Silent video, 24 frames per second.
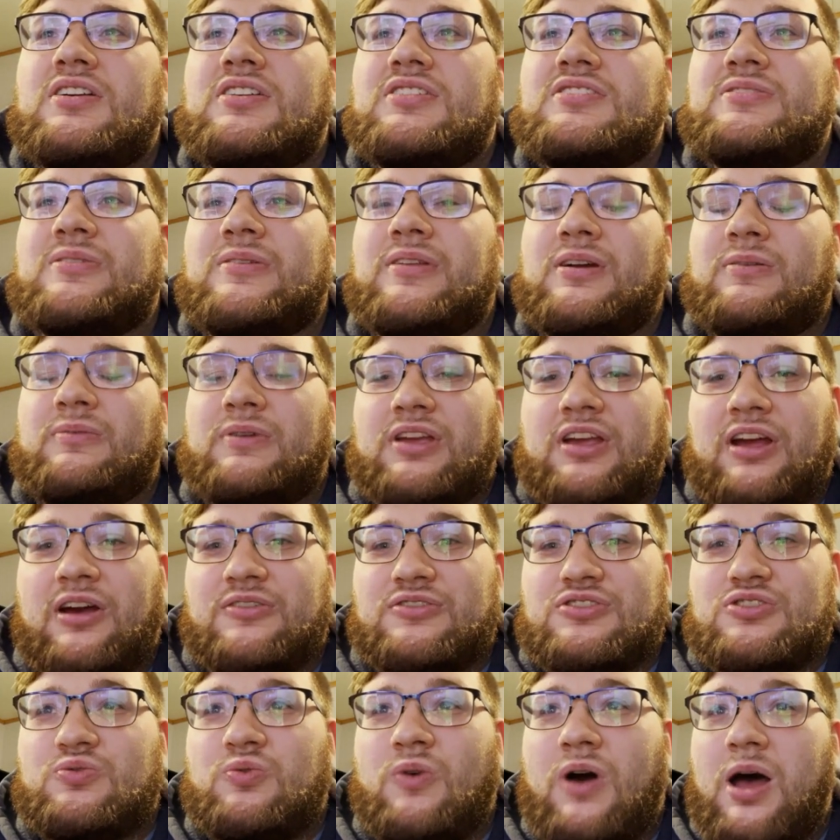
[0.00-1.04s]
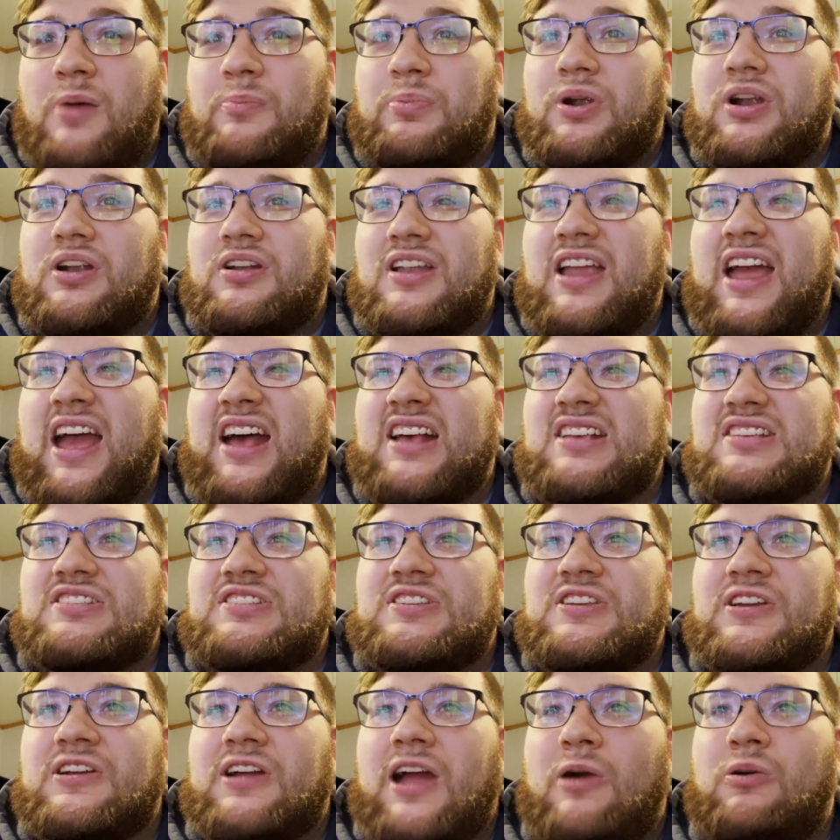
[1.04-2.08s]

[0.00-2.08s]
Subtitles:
So there we go. Swampert, S tier.